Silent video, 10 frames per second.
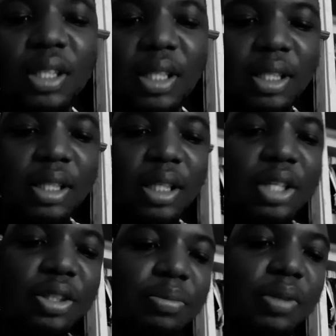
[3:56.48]
And then
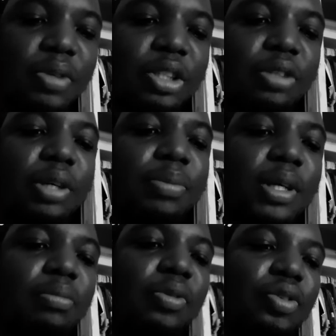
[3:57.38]
KGM Bean reached the great
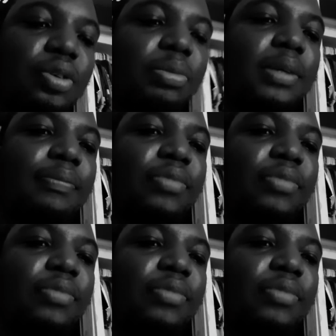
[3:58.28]
power before me.